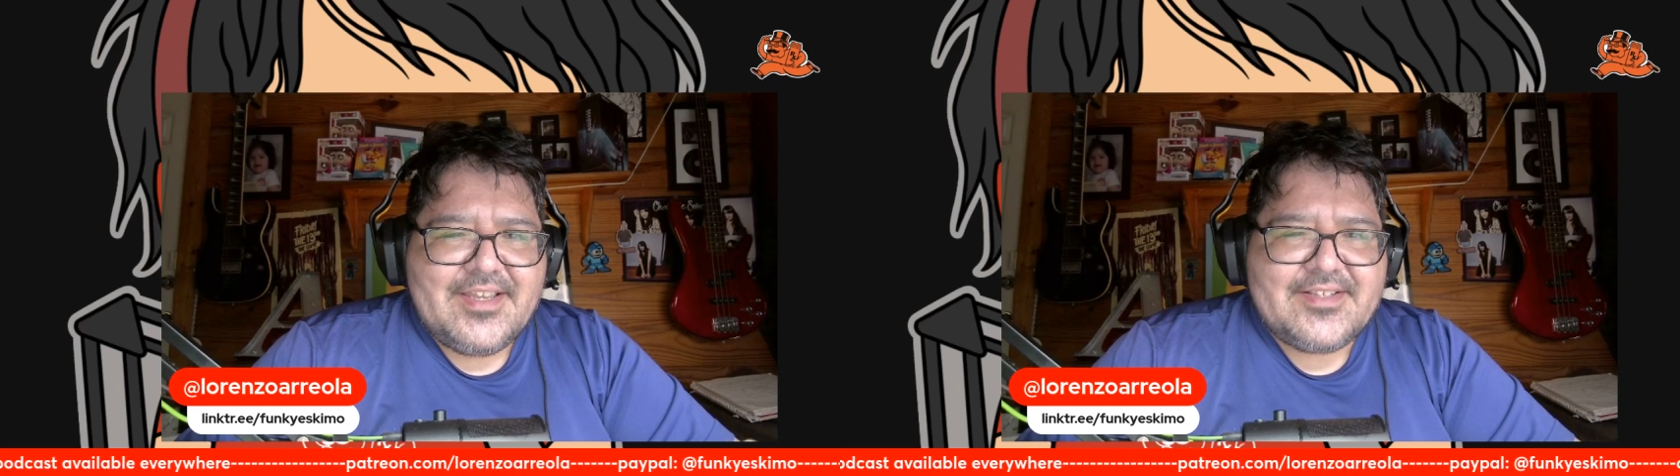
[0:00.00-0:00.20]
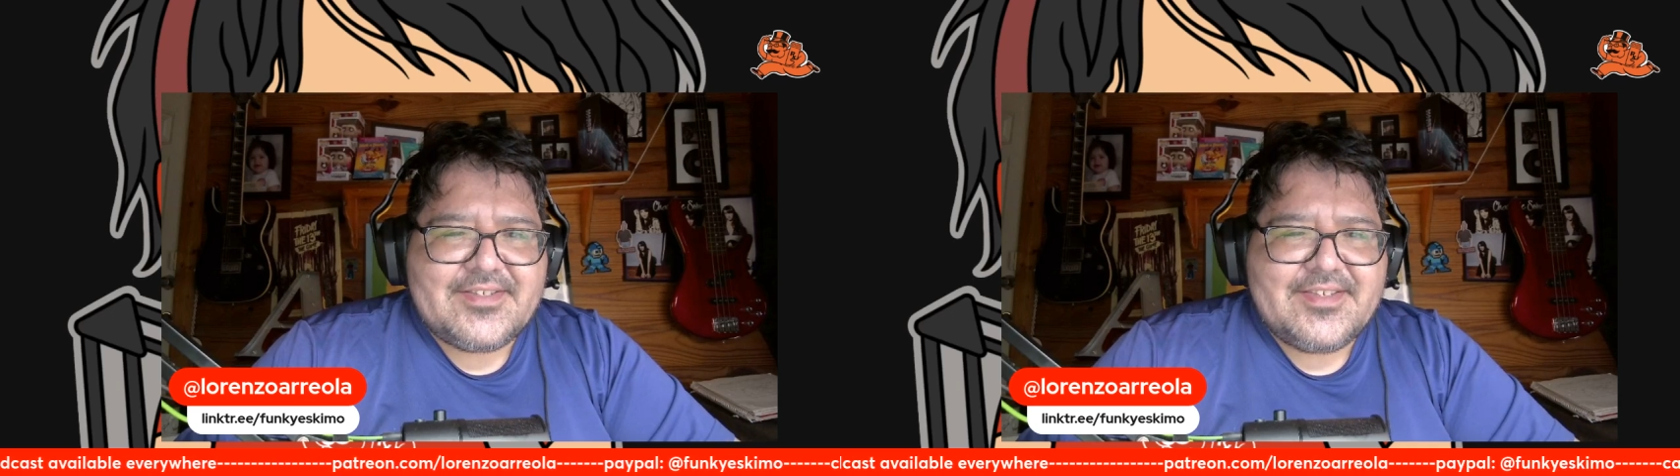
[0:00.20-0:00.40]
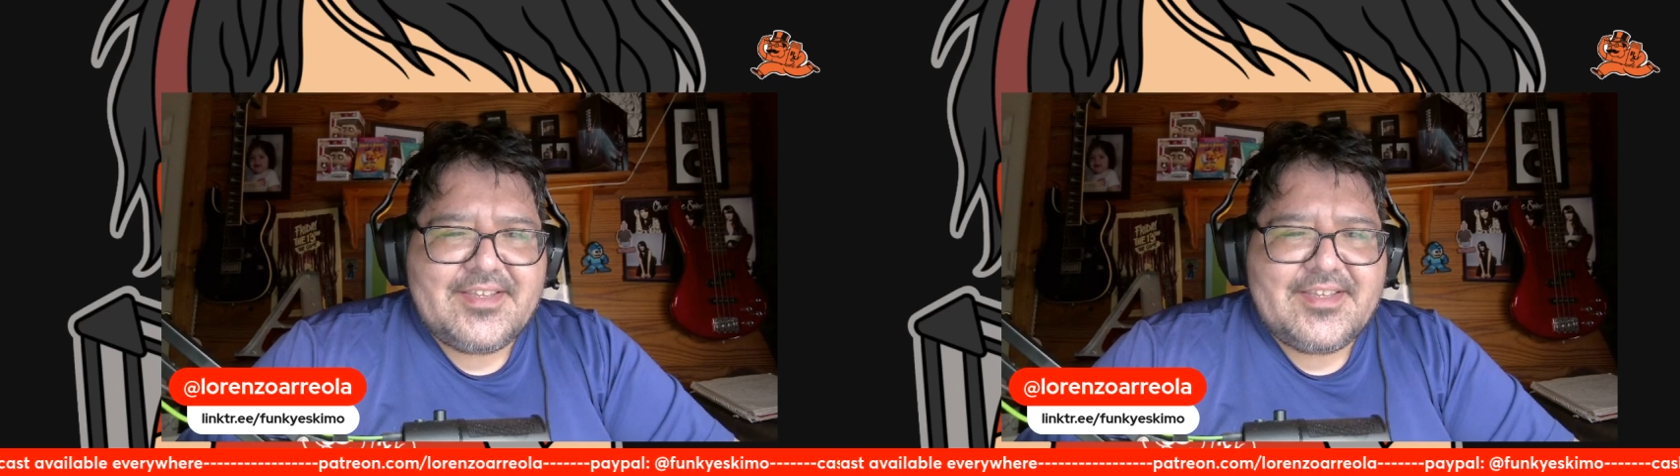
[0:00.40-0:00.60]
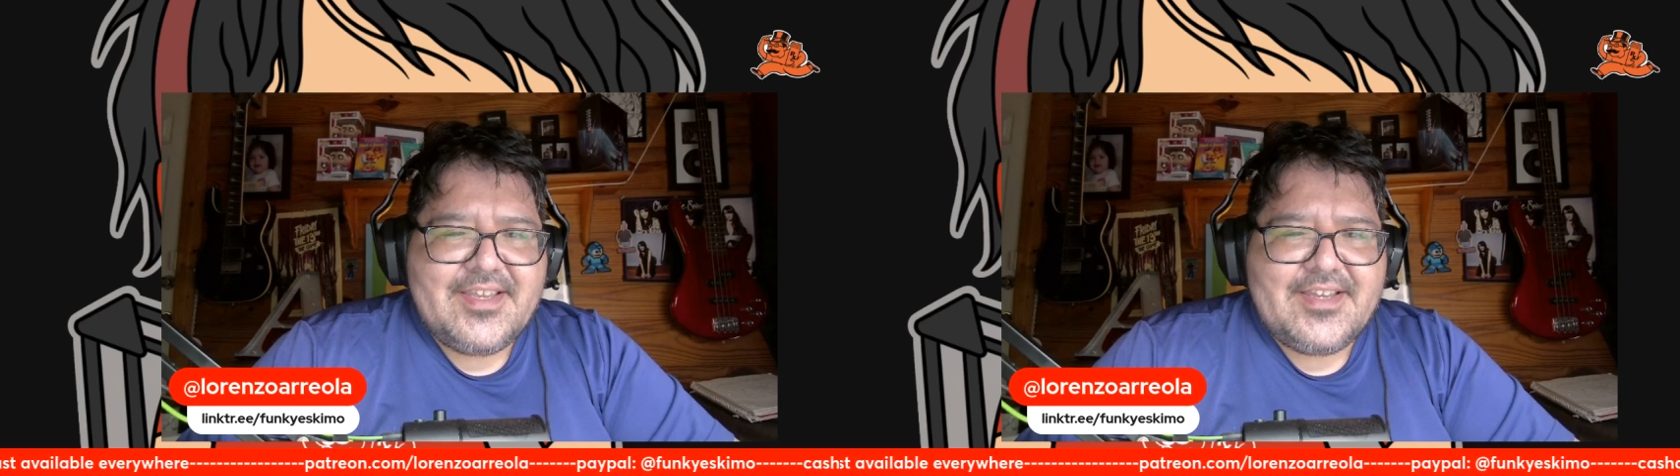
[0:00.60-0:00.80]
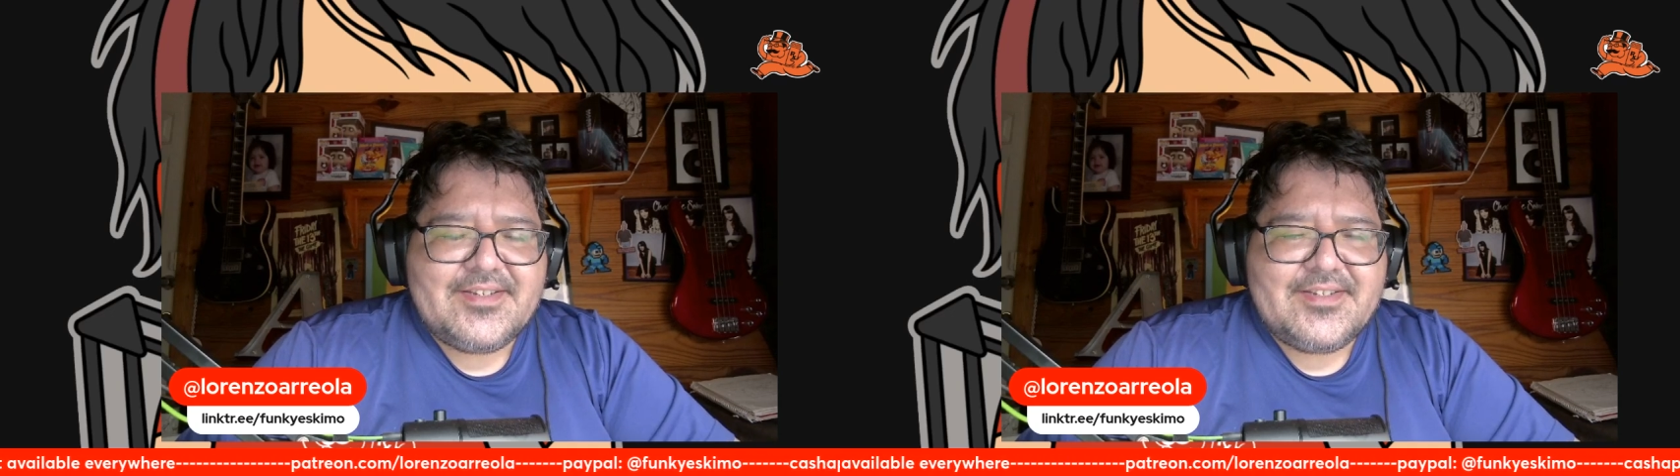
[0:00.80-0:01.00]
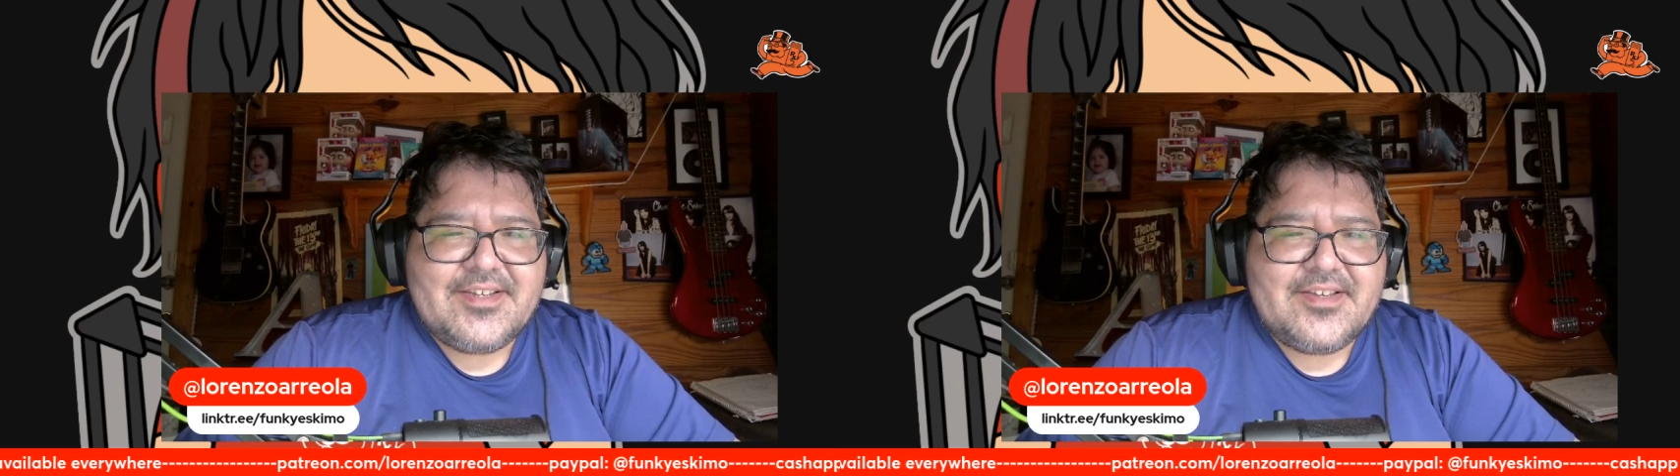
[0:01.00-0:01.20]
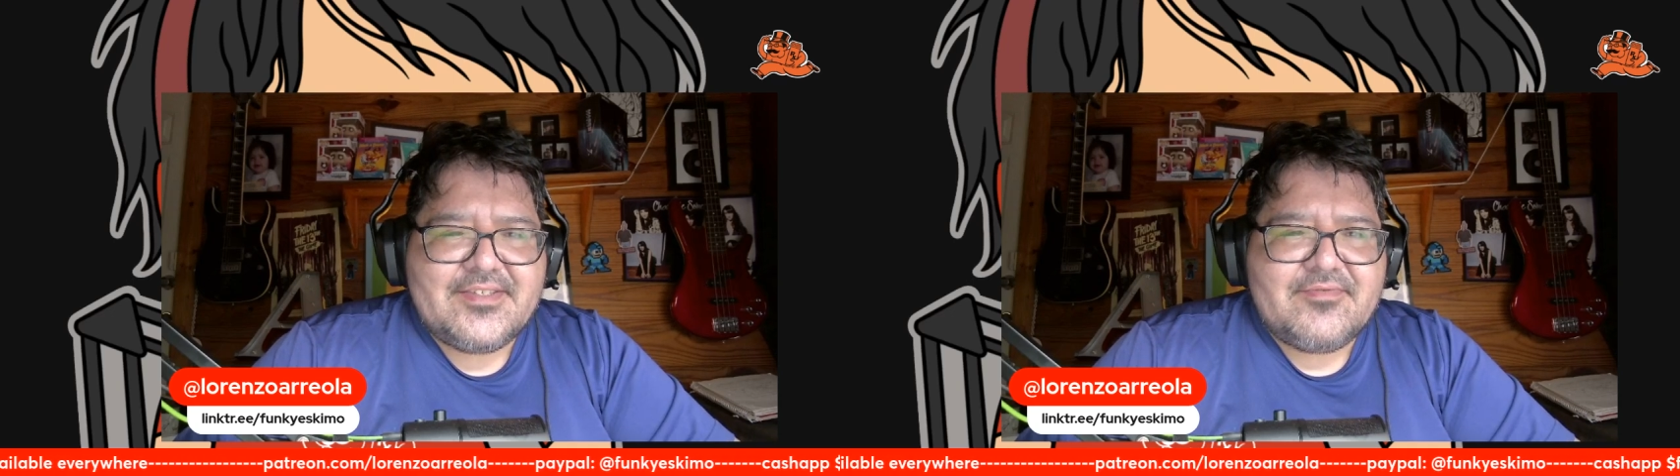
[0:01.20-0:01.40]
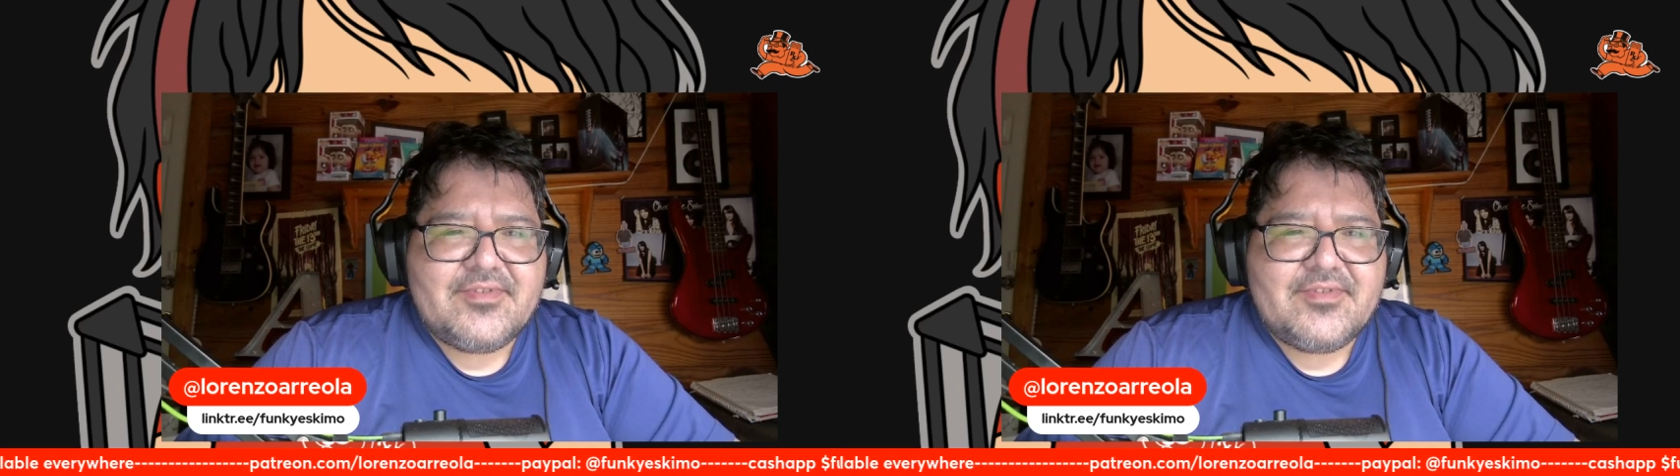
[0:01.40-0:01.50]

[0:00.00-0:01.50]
It's the end of the